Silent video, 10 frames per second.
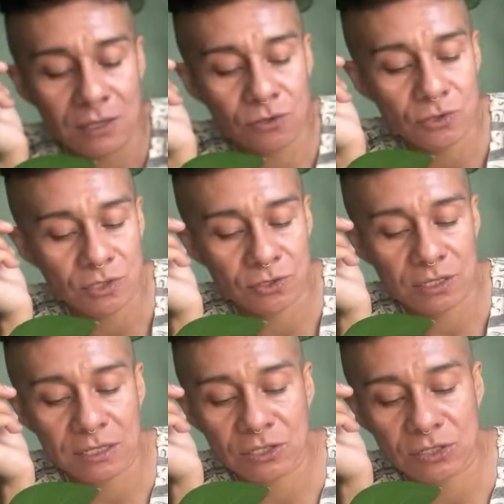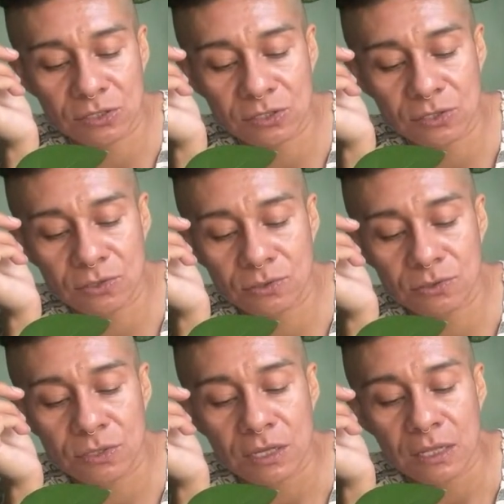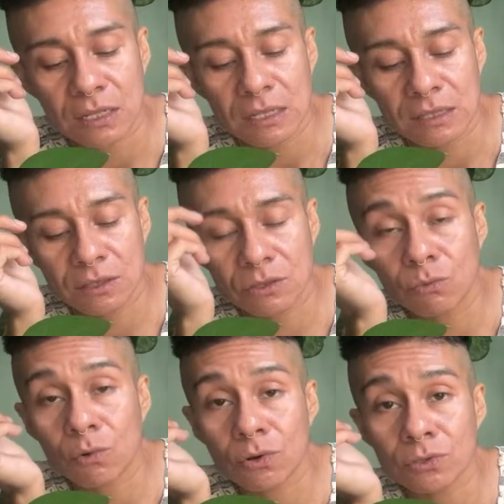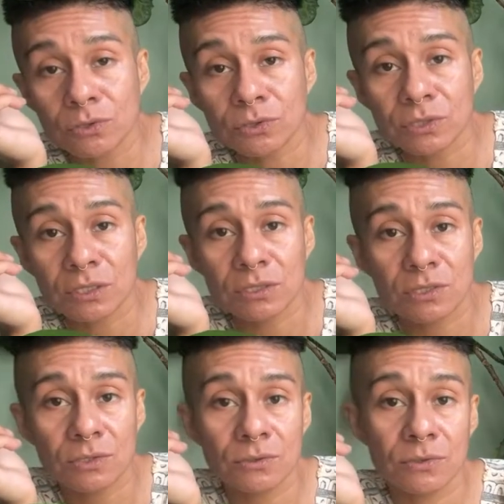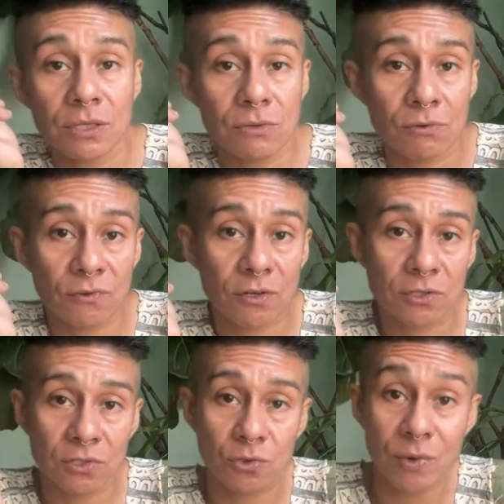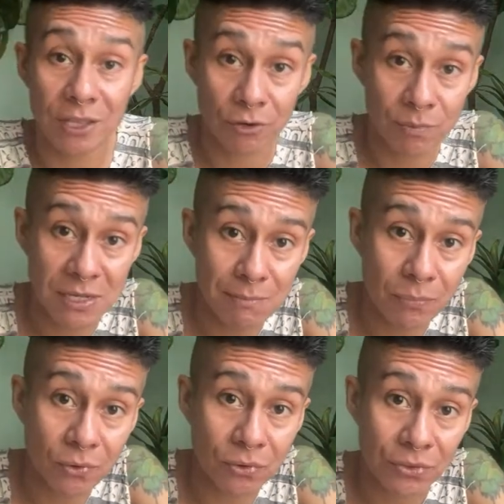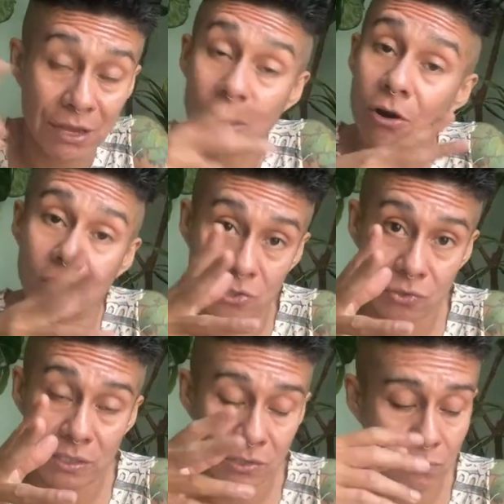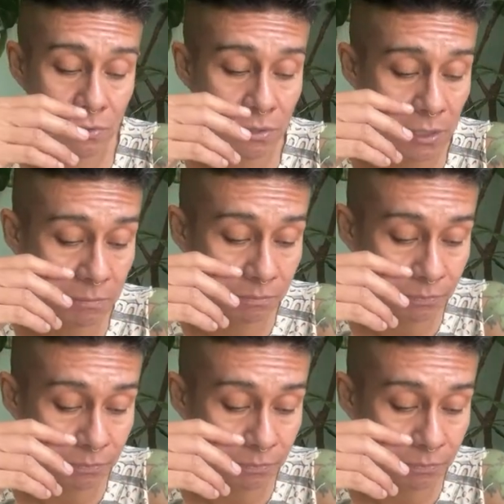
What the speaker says: you trust your connections to the world, to the universe, to other people that are trustworthy.